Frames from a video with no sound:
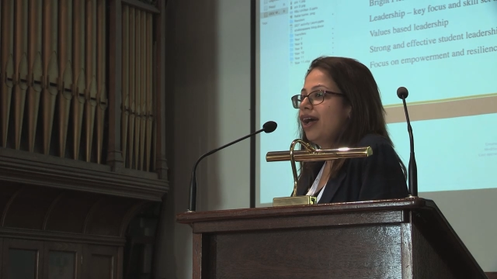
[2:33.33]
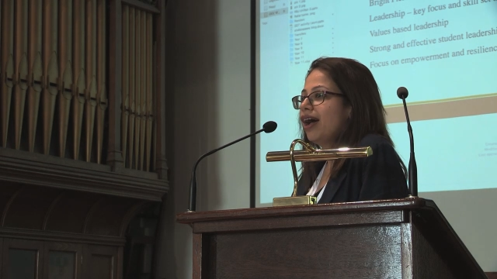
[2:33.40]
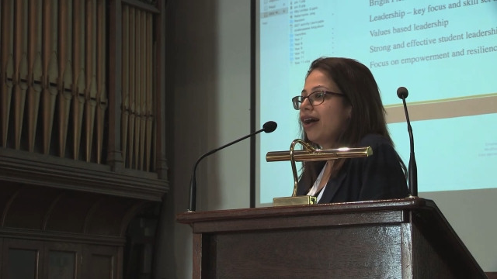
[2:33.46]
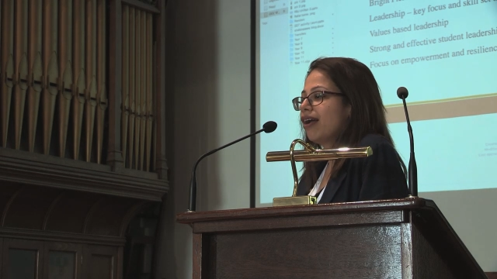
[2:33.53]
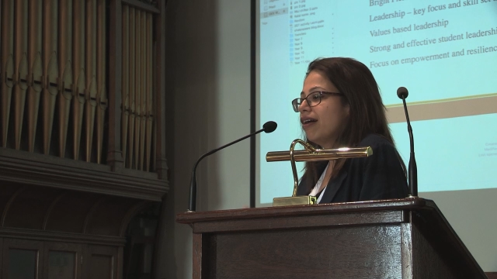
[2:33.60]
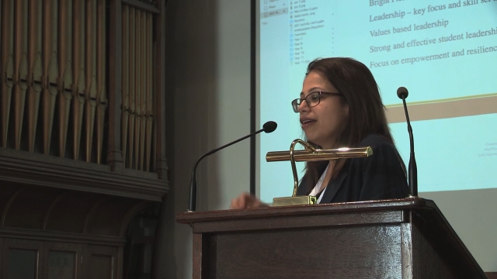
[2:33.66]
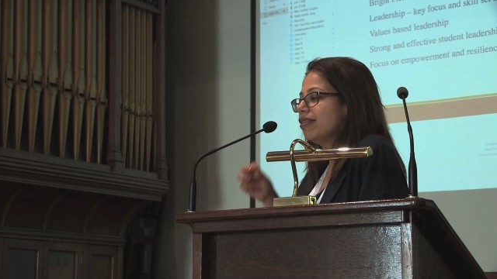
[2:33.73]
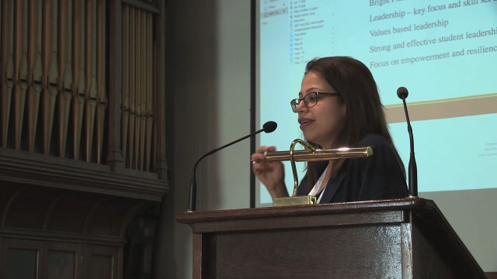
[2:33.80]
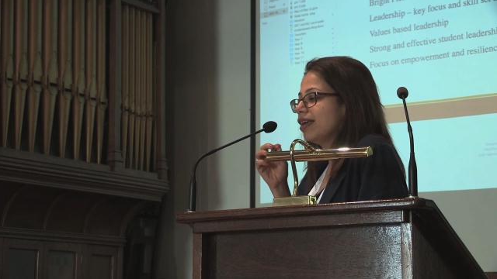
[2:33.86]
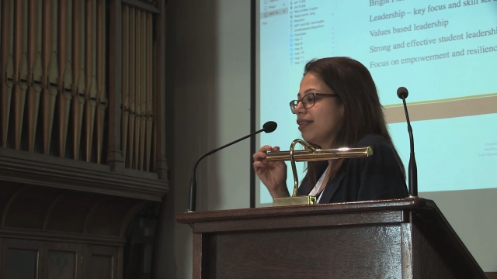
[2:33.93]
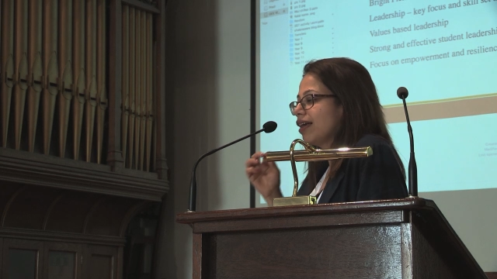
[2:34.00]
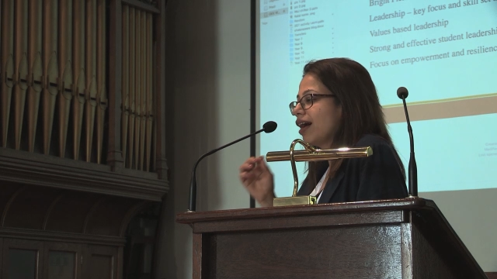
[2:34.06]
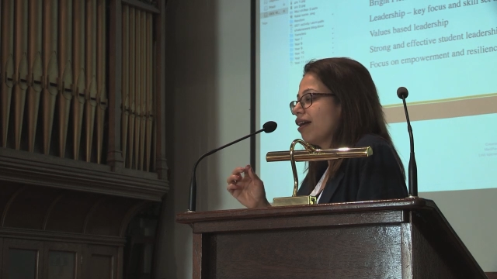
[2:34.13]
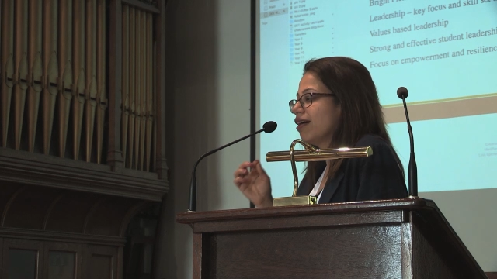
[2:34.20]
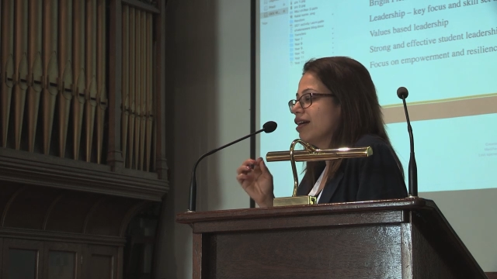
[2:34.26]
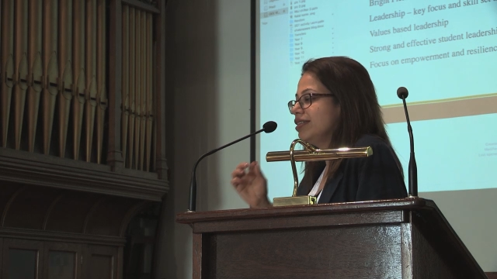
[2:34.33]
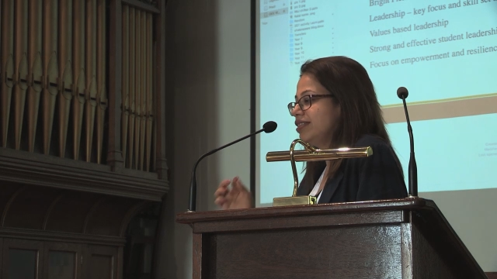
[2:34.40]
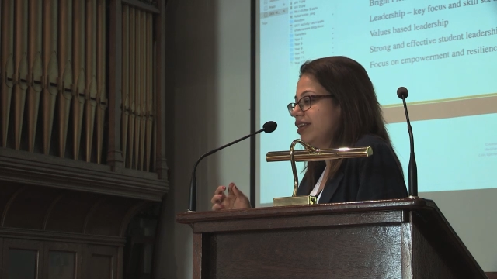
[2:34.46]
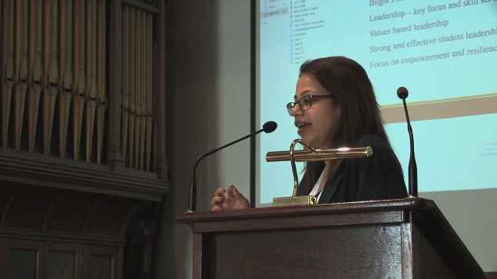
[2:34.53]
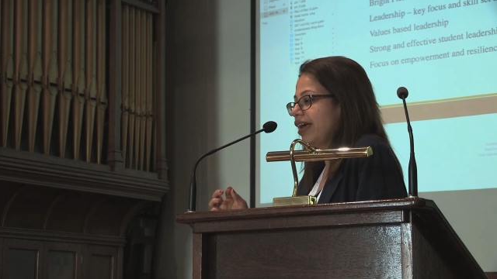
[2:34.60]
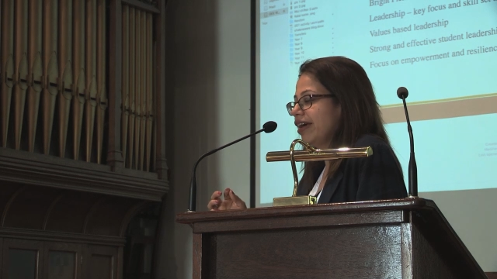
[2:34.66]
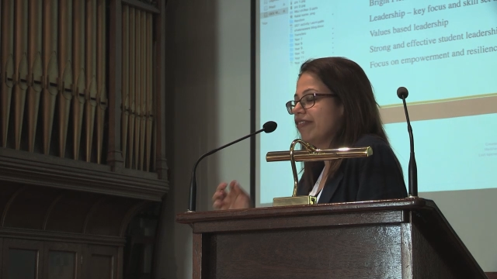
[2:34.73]
And I think that
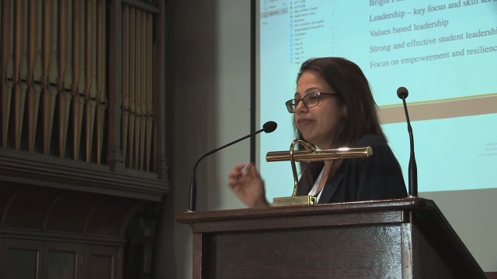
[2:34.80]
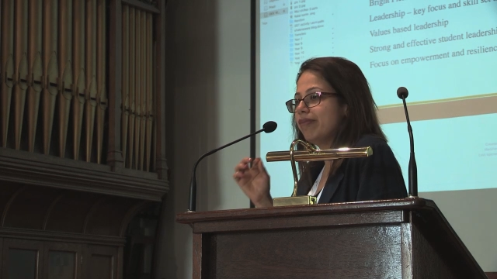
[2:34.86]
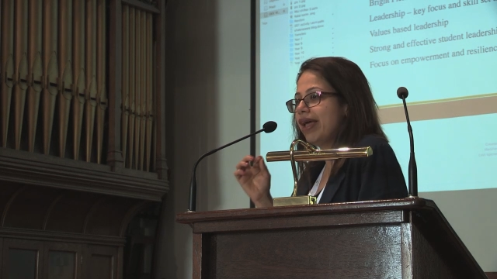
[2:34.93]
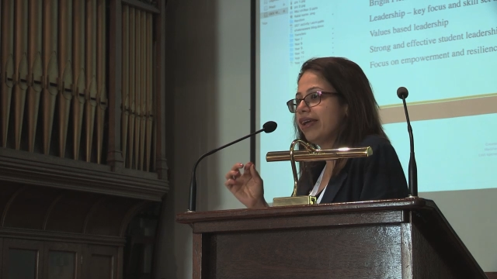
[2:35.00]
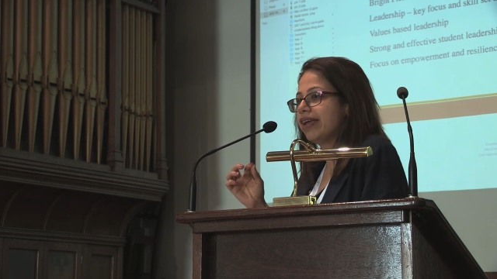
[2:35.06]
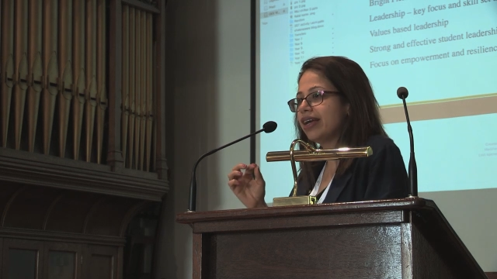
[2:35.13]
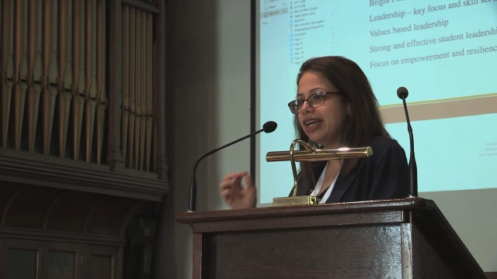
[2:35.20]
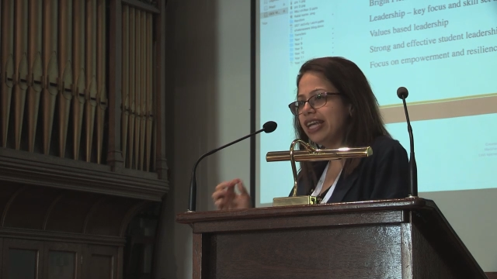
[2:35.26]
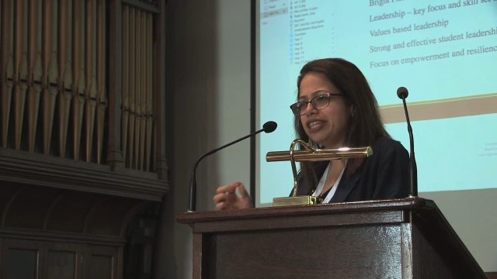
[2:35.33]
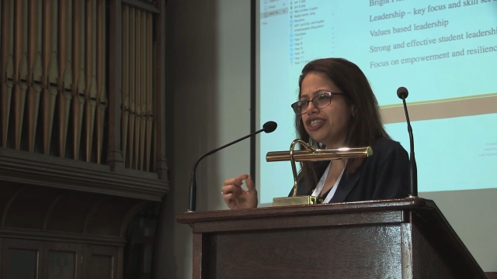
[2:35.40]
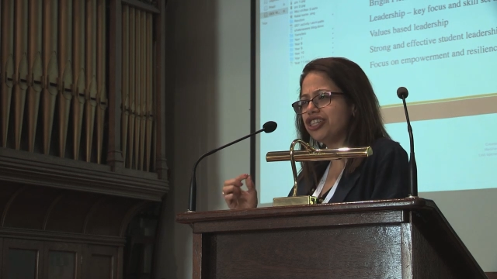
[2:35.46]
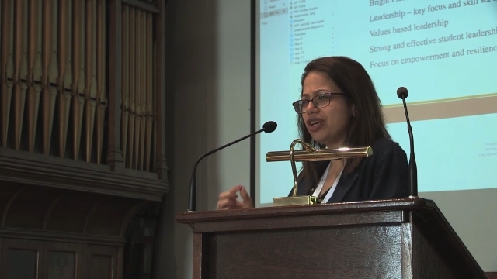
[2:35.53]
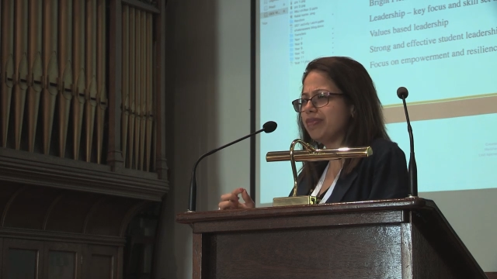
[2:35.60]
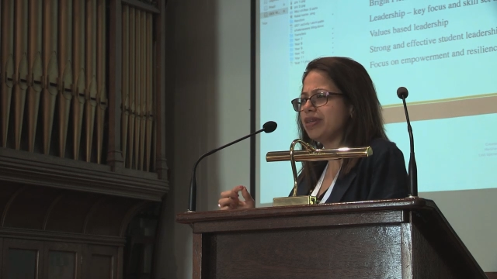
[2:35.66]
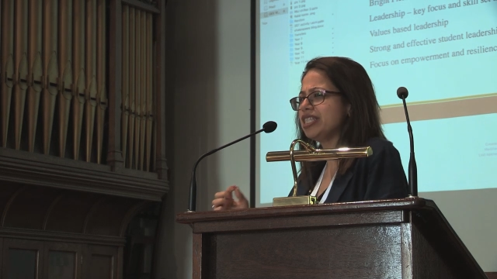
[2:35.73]
idea of making leadership